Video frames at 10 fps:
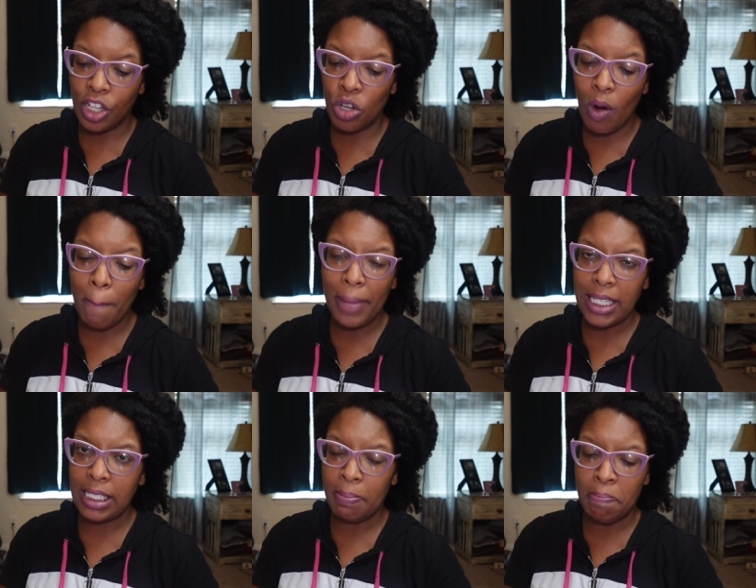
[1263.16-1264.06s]
you a
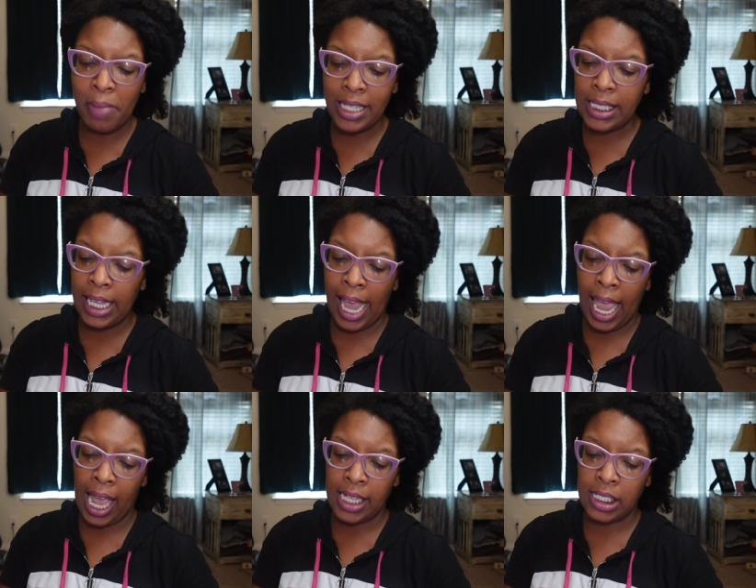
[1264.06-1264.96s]
miss messy
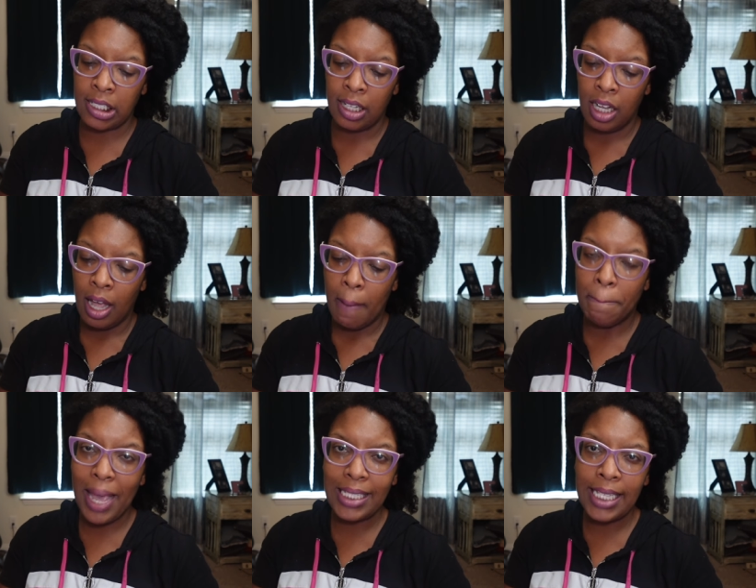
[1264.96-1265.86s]
ass
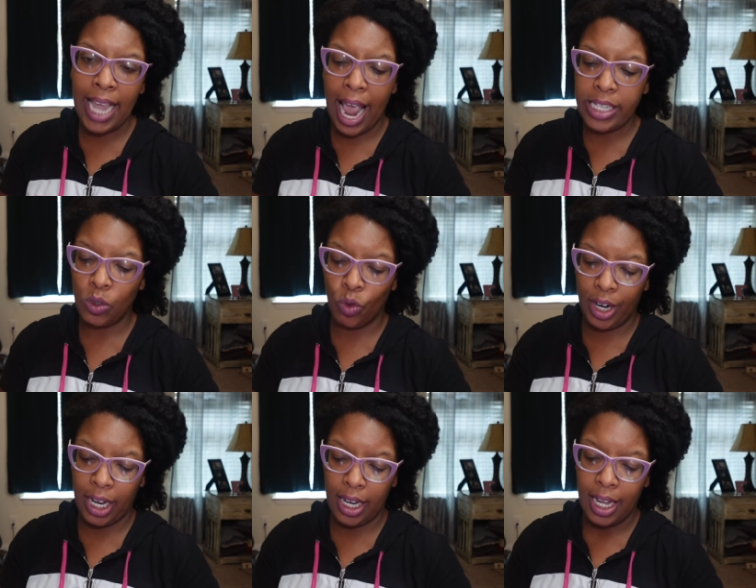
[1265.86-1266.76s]
messy ass
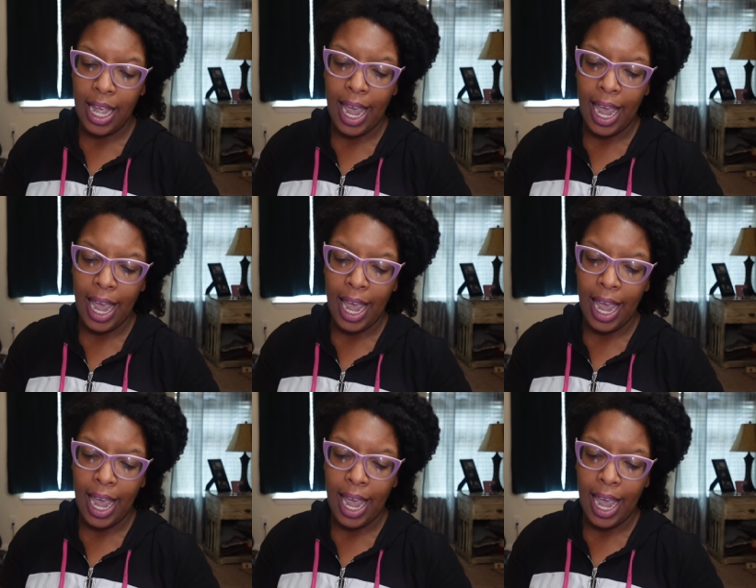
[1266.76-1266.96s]
friend.